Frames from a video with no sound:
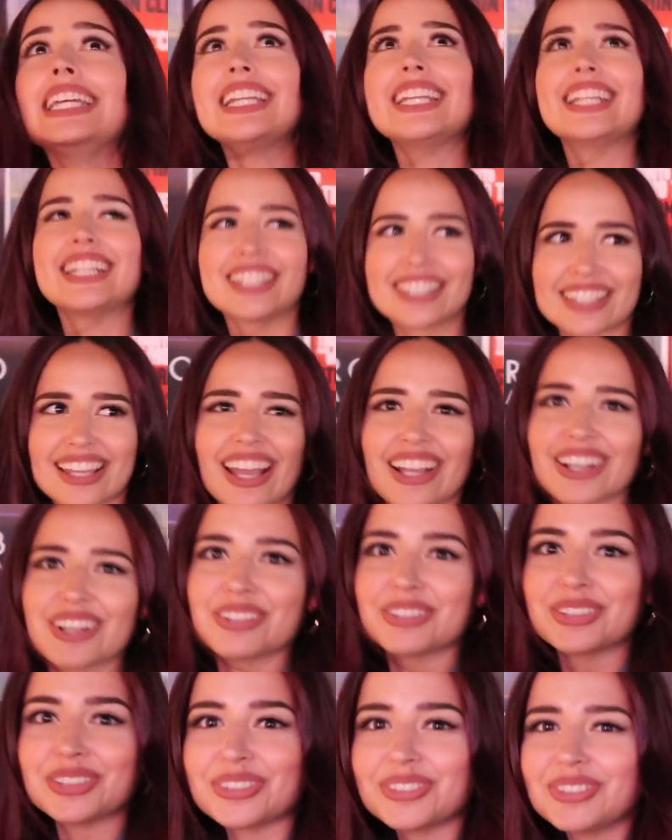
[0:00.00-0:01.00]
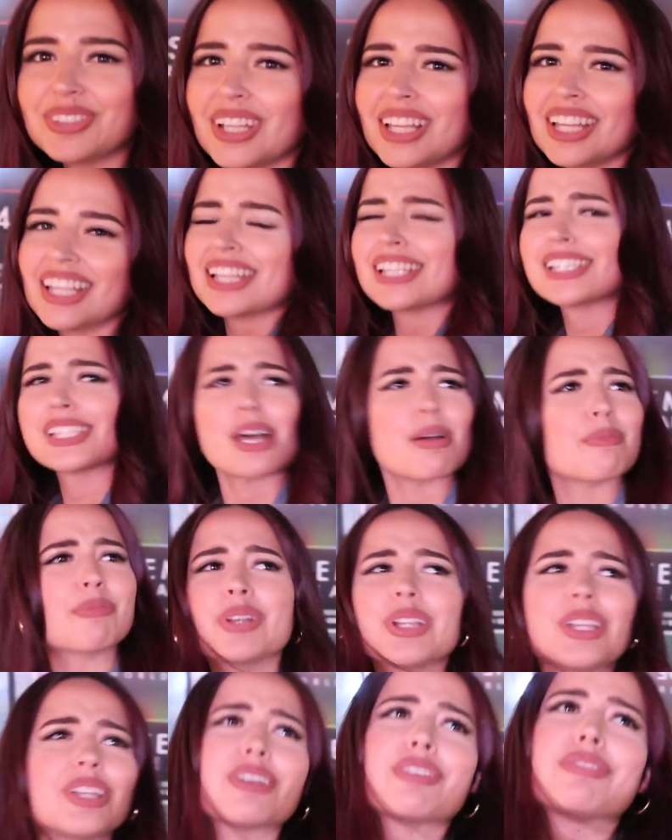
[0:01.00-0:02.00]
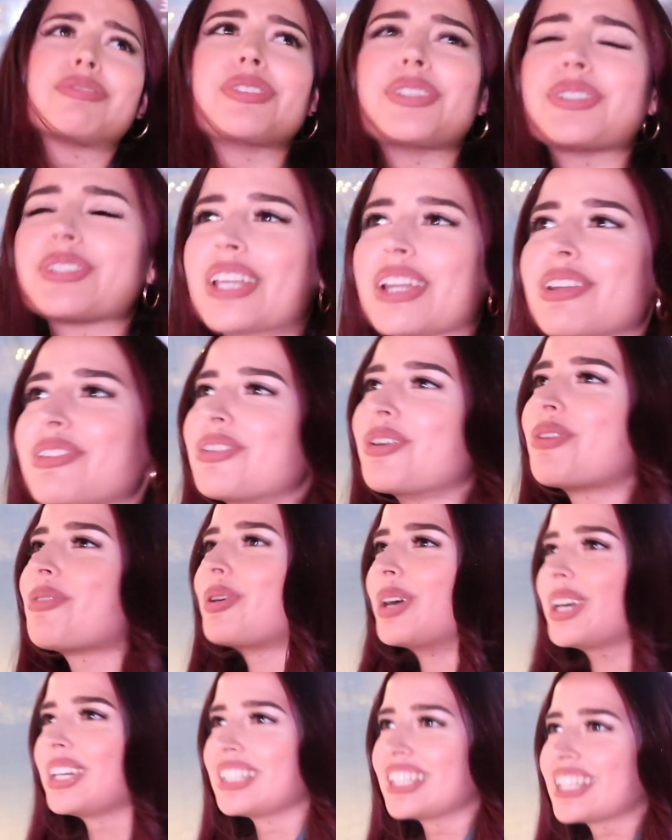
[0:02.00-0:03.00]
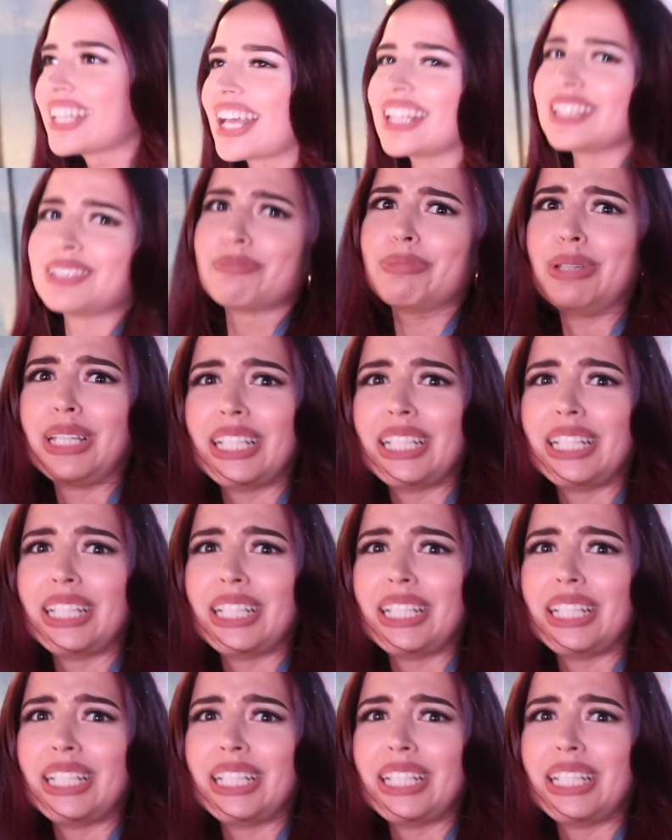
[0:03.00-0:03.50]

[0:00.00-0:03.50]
eating kangaroo. I'm really confused. I don't know where they get the